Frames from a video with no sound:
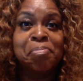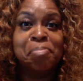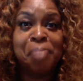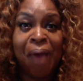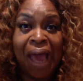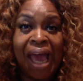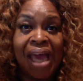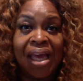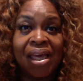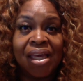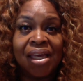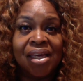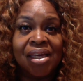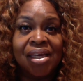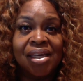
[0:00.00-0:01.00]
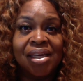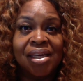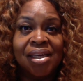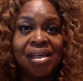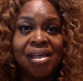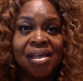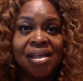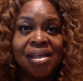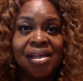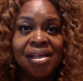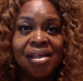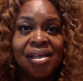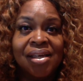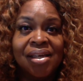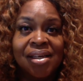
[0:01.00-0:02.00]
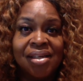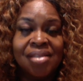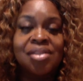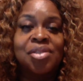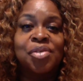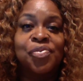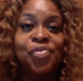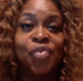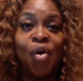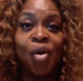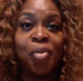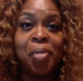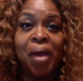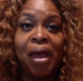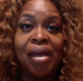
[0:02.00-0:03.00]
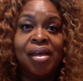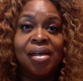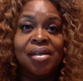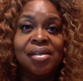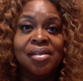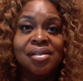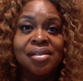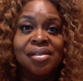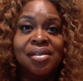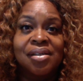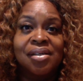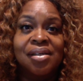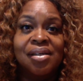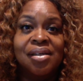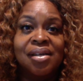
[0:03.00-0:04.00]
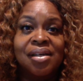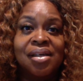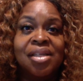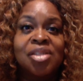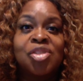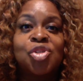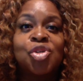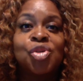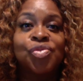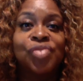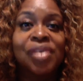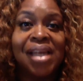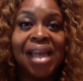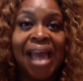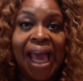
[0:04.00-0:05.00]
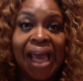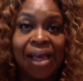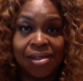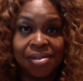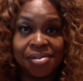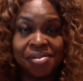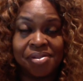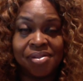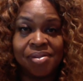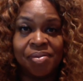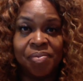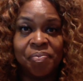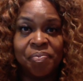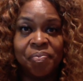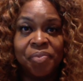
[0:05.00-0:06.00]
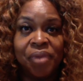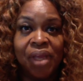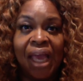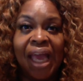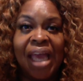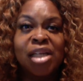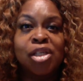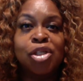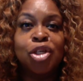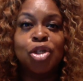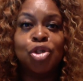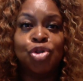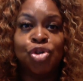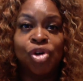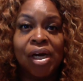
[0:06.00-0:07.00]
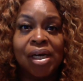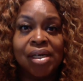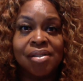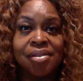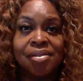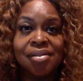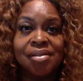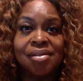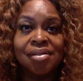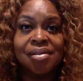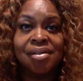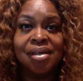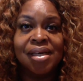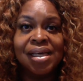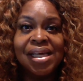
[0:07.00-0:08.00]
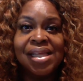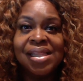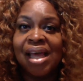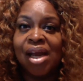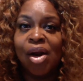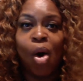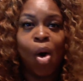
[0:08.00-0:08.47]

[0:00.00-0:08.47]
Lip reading: back is to fall back, is to relax, and to trust that